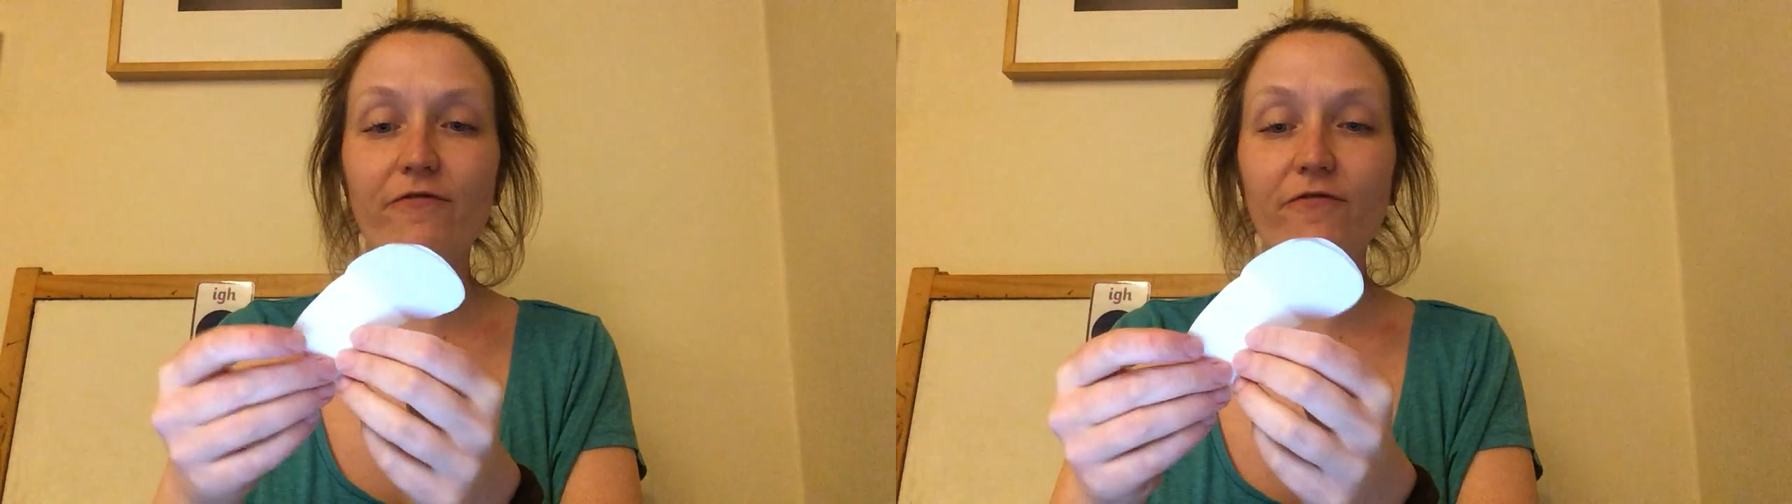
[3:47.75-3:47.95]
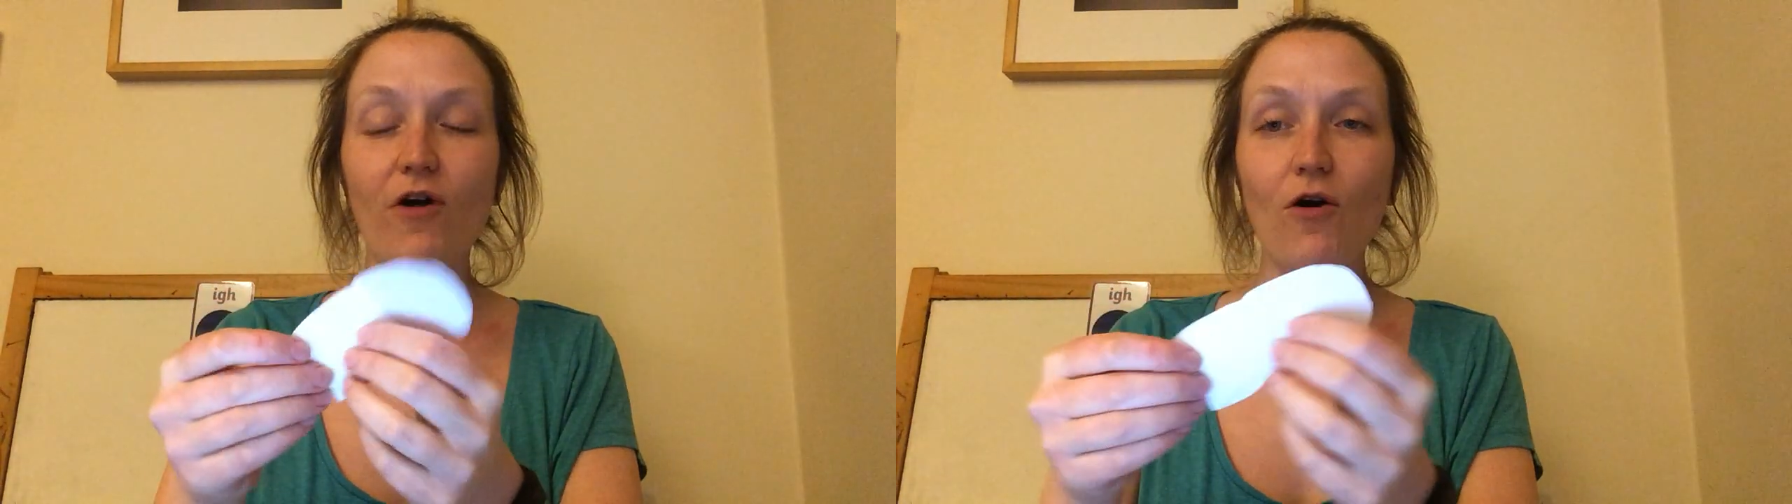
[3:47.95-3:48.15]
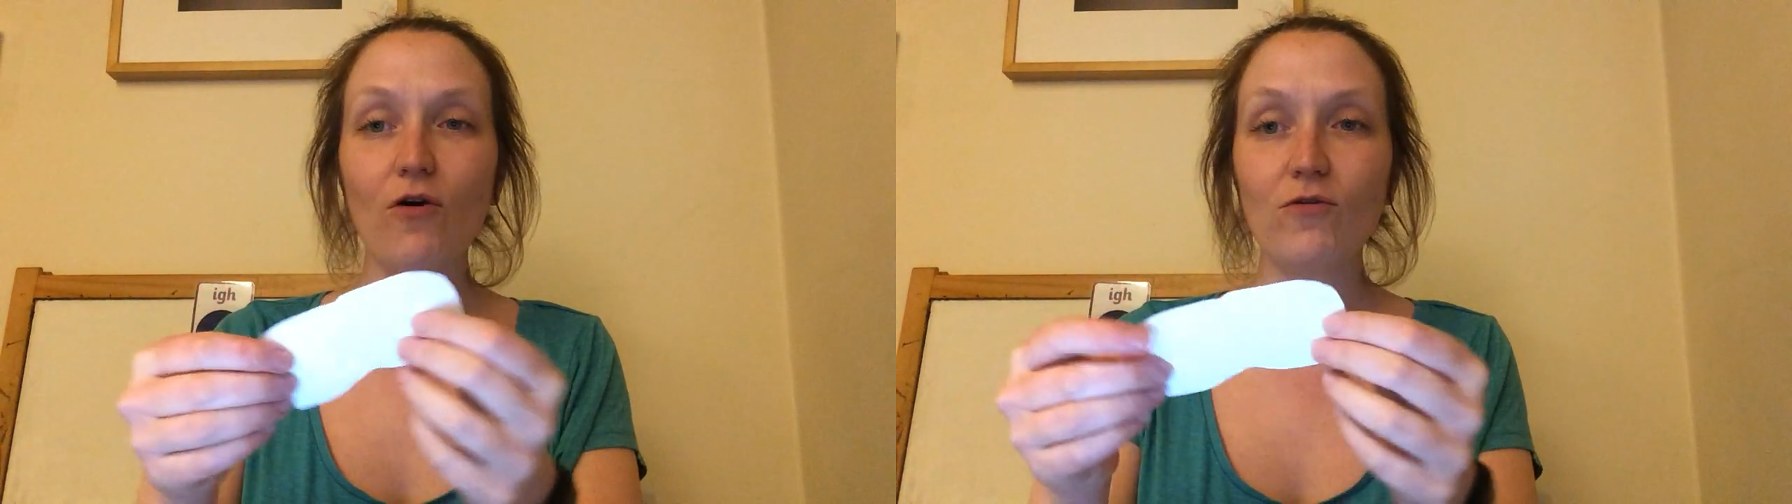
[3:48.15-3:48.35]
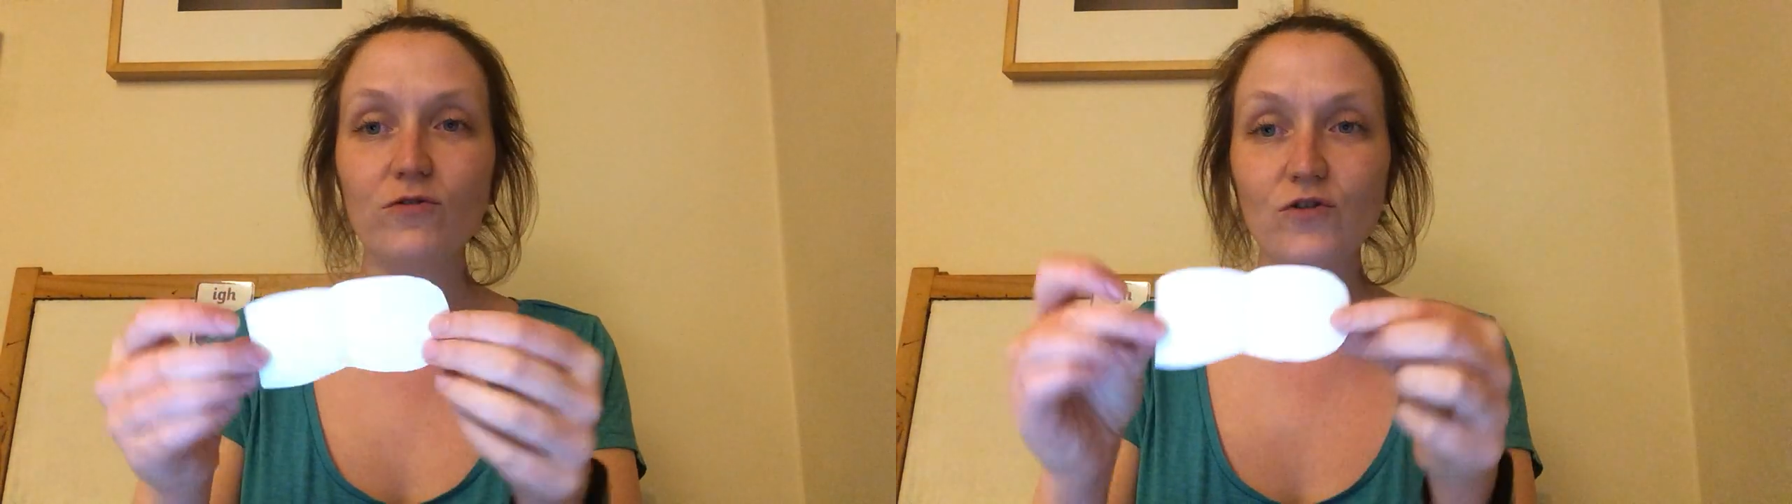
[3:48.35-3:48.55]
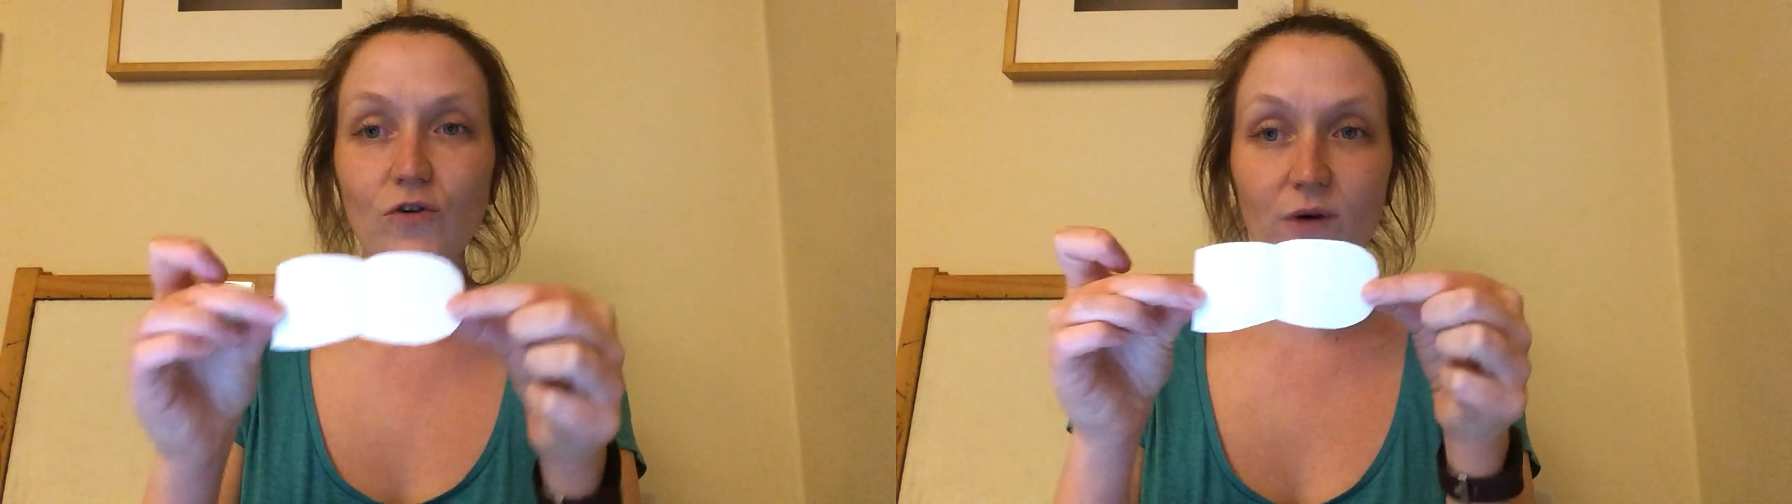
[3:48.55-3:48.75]

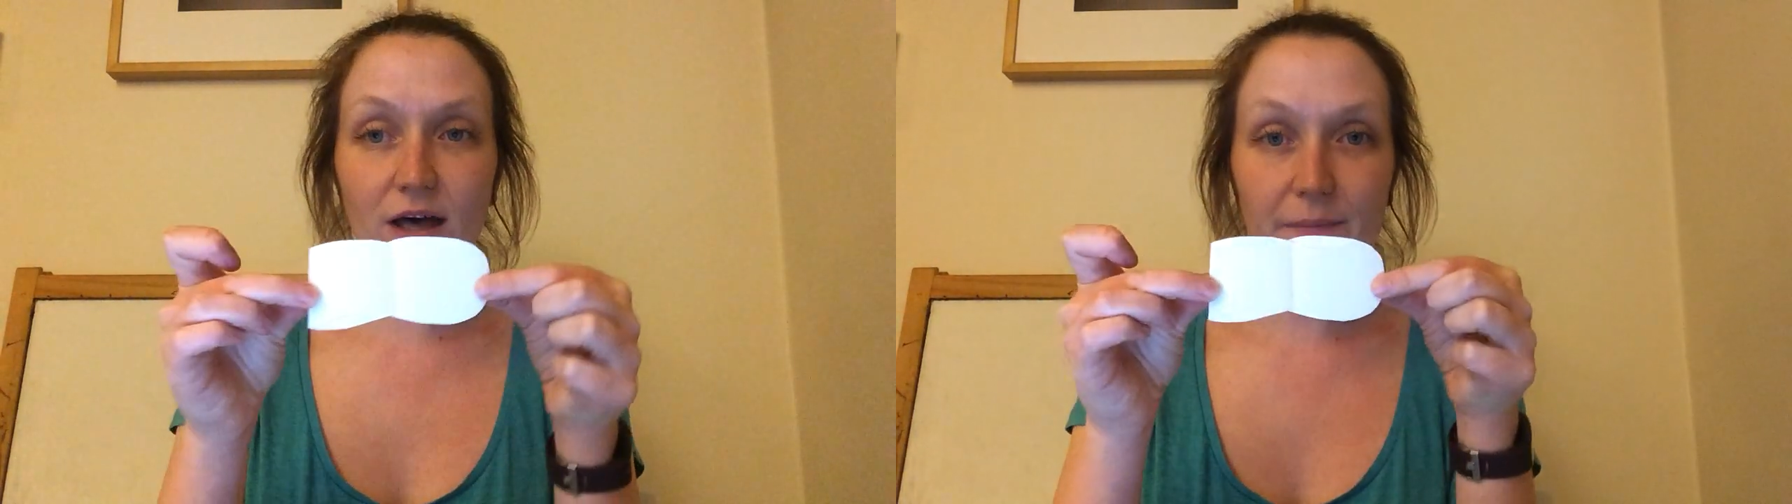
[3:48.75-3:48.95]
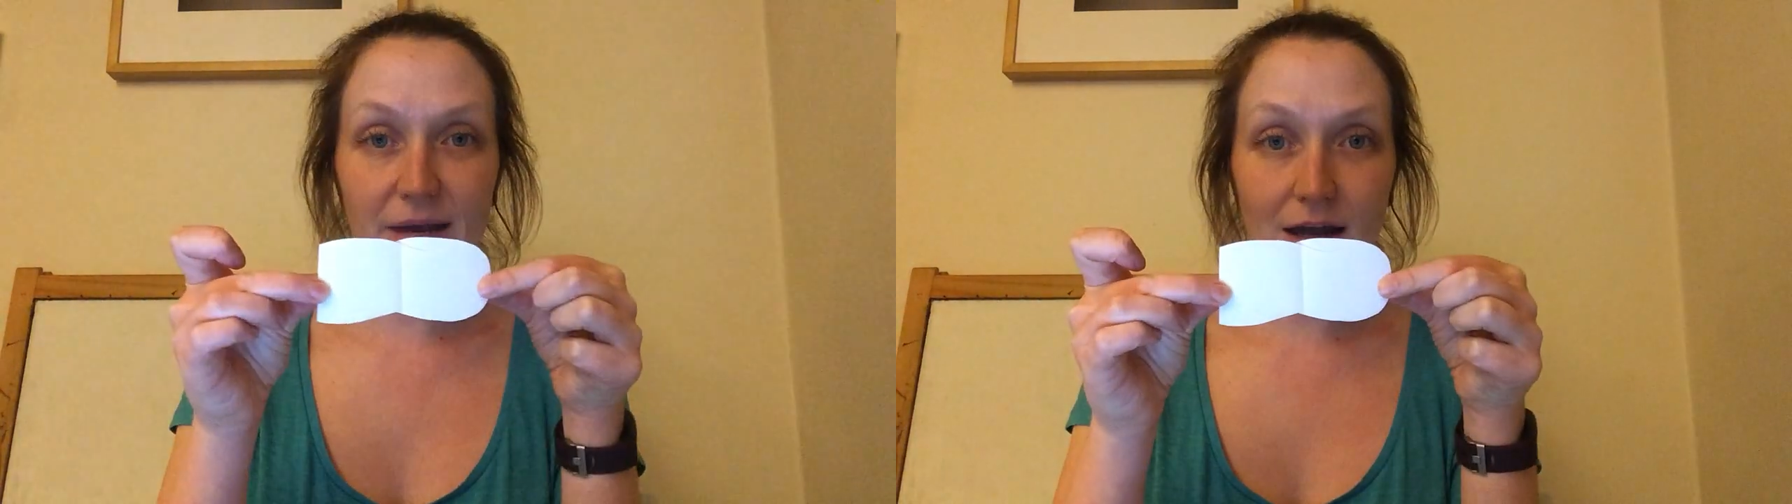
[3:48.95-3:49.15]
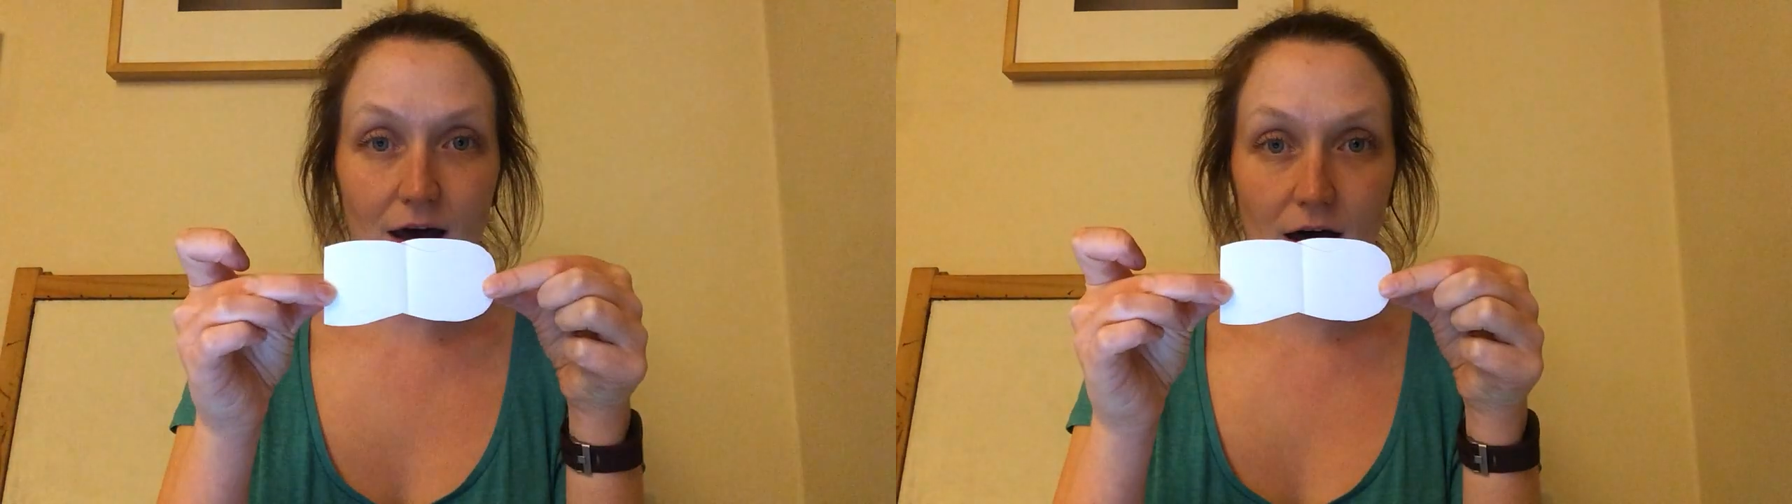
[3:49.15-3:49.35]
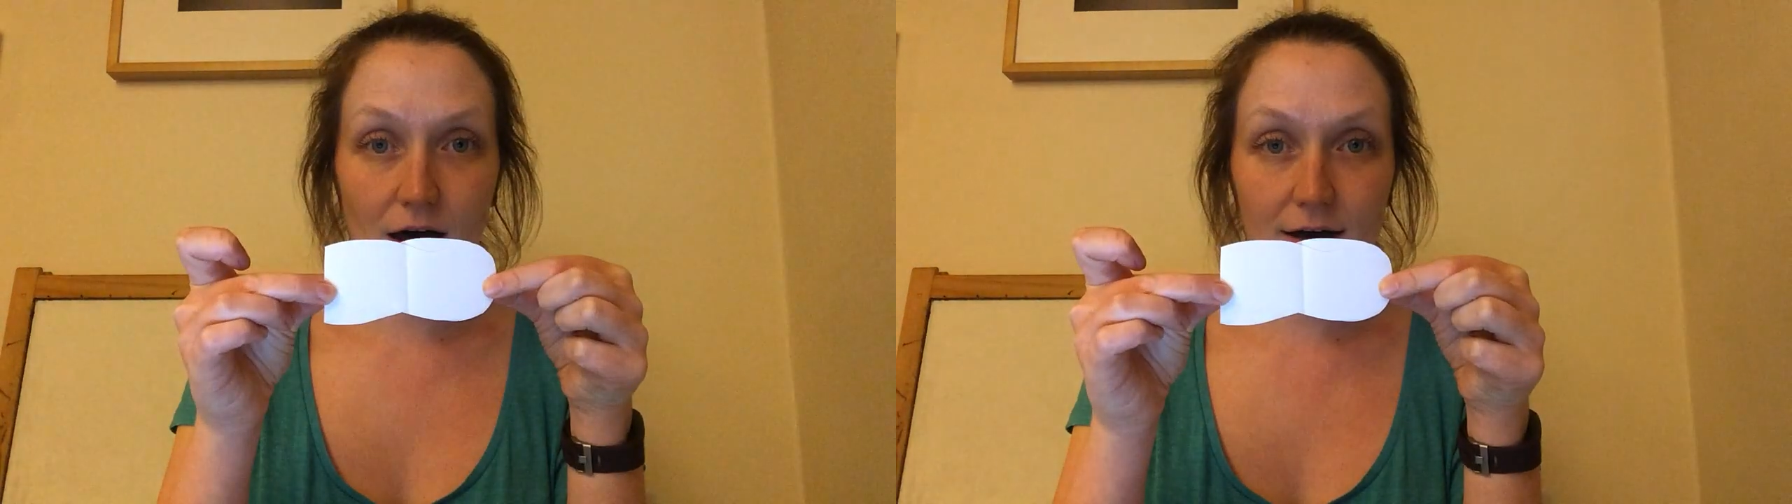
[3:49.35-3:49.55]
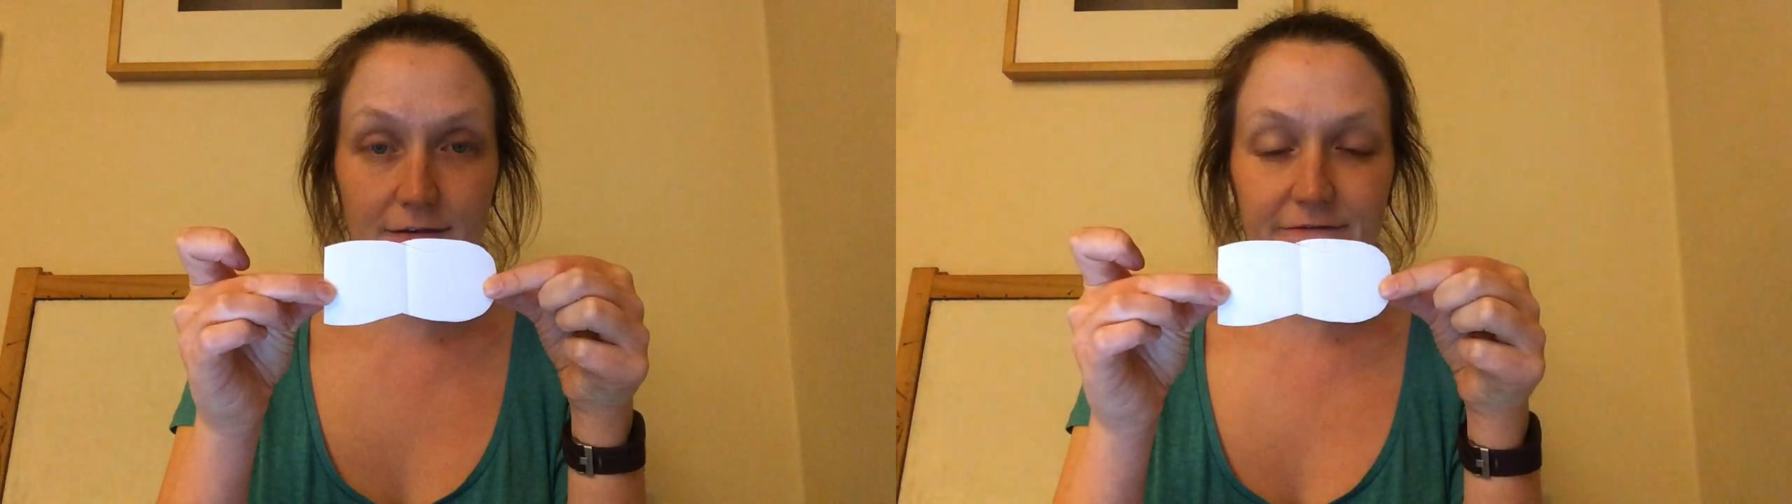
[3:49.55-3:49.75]
fold your worm in
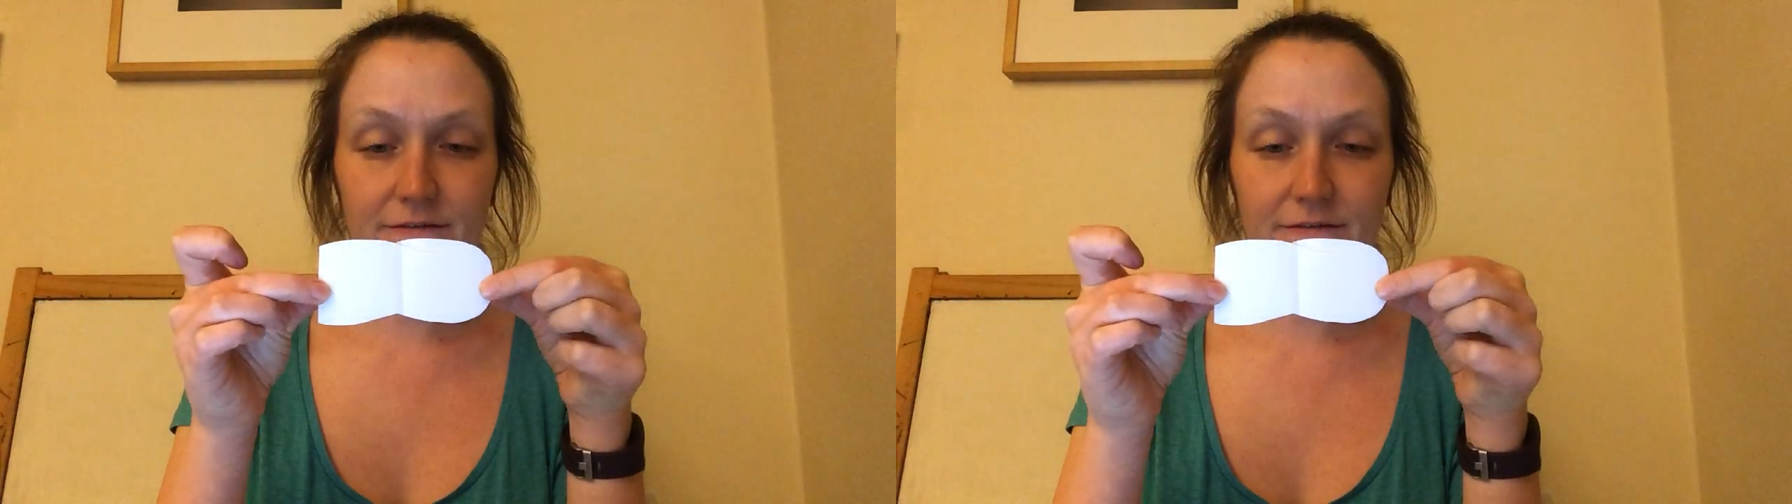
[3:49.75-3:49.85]
half